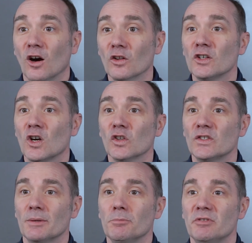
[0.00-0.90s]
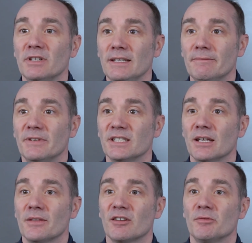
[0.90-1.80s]
On the Contemporary
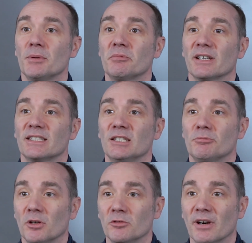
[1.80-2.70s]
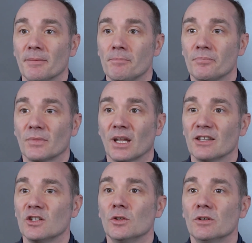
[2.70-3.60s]
Physiotherapy Practice programme
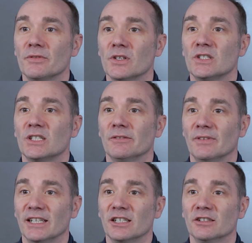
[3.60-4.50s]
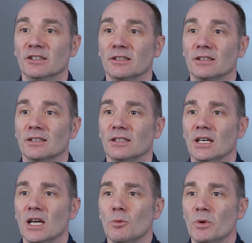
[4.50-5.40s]
at the University of Lincoln,
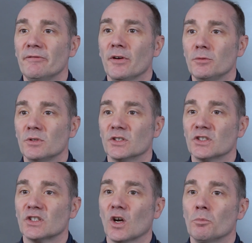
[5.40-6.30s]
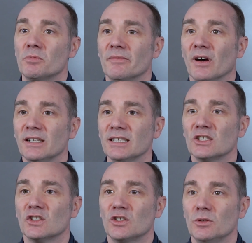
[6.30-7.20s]
we focus on
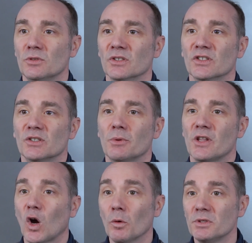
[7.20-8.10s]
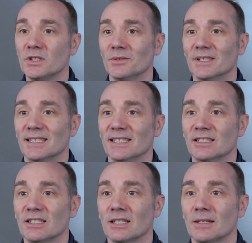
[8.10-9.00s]
providing students with the
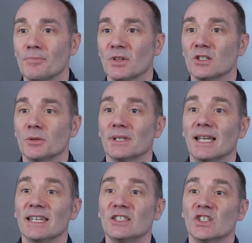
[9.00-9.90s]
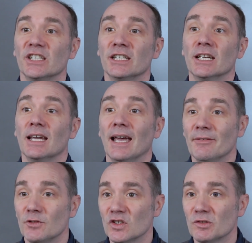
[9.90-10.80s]
opportunities to engage in
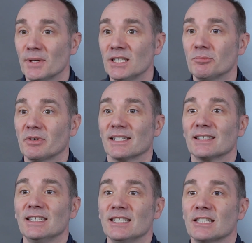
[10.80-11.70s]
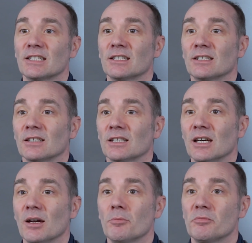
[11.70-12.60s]
evidence-based practice,
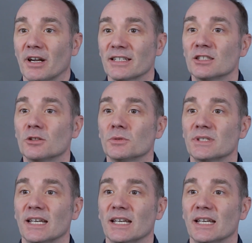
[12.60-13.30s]
practical